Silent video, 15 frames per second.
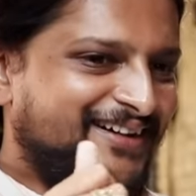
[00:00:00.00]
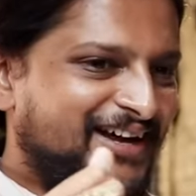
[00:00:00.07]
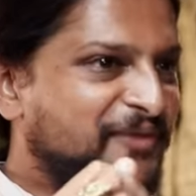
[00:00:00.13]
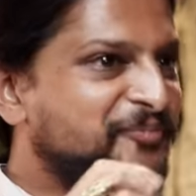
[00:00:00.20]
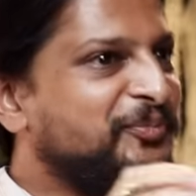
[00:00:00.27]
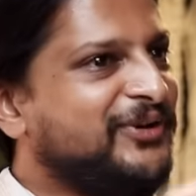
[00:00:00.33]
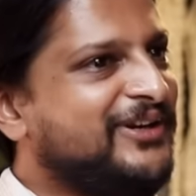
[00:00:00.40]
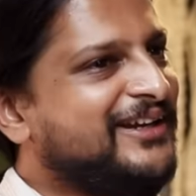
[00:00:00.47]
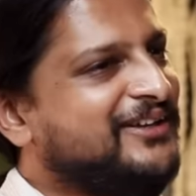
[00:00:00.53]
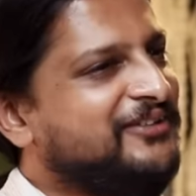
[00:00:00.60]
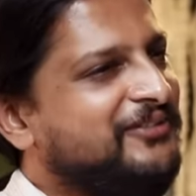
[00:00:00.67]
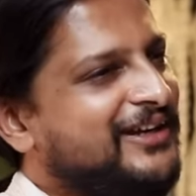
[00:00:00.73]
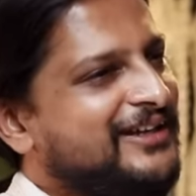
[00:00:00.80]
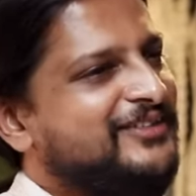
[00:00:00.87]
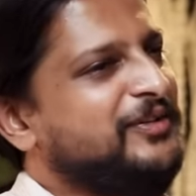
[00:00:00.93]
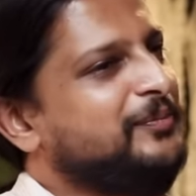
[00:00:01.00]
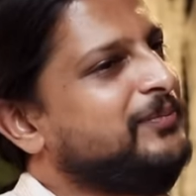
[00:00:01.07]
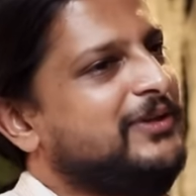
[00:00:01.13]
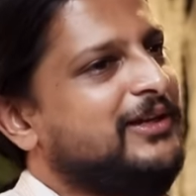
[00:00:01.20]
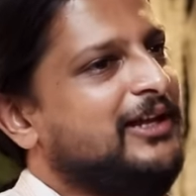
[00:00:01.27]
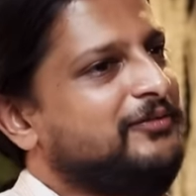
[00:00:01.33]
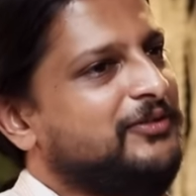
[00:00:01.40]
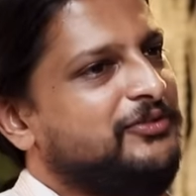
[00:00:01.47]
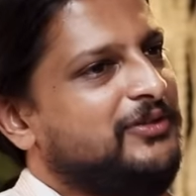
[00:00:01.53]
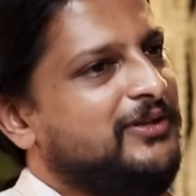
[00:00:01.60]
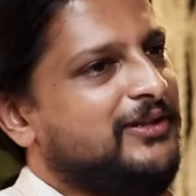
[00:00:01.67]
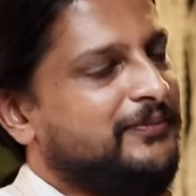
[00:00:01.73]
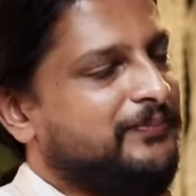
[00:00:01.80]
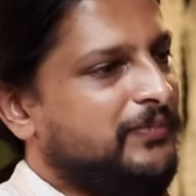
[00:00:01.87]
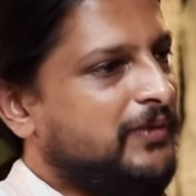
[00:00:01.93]
I'm putting it in very simple language,
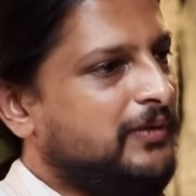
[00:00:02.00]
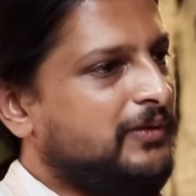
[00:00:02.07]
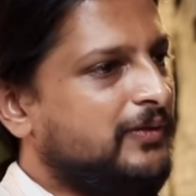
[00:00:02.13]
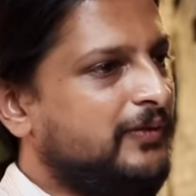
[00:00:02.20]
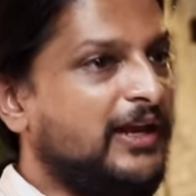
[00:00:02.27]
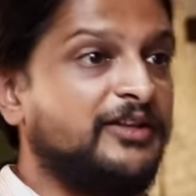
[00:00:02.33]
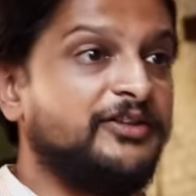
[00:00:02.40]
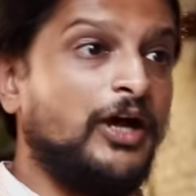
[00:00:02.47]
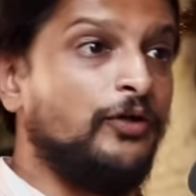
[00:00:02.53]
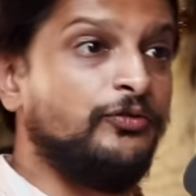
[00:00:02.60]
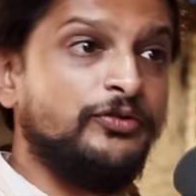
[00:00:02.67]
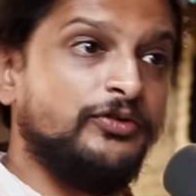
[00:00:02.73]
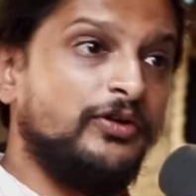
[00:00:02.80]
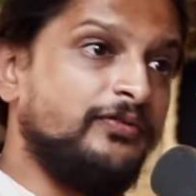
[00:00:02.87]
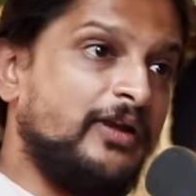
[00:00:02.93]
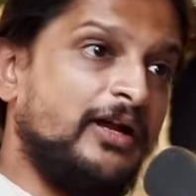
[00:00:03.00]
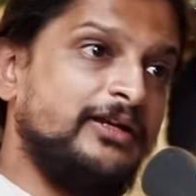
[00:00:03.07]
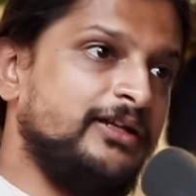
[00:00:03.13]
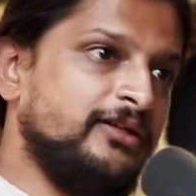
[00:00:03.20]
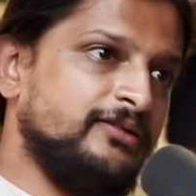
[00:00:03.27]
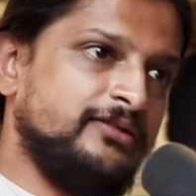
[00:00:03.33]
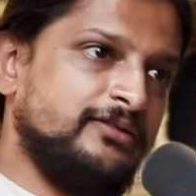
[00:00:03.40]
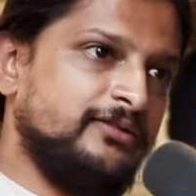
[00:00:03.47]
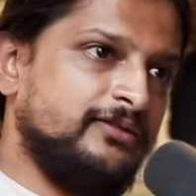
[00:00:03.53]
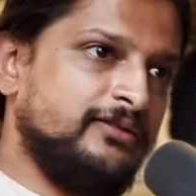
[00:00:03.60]
okay? okay? There are thousands of nadis